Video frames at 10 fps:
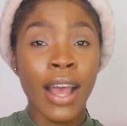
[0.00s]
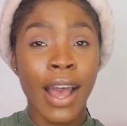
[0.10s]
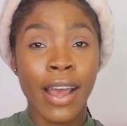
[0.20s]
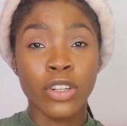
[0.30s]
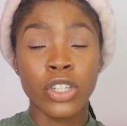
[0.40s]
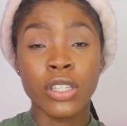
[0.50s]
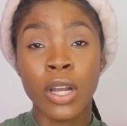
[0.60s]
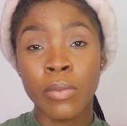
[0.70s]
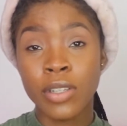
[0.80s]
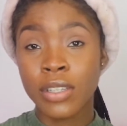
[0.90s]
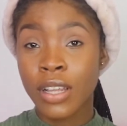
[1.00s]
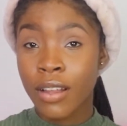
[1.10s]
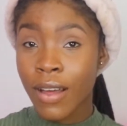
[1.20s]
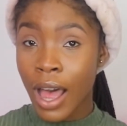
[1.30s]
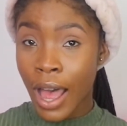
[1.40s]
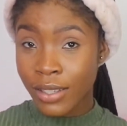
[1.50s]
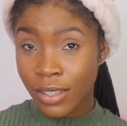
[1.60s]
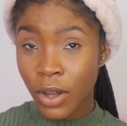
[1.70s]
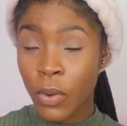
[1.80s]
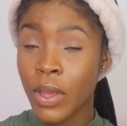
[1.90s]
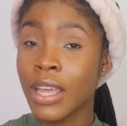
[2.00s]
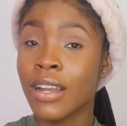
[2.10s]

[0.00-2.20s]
and she terms herself as the queen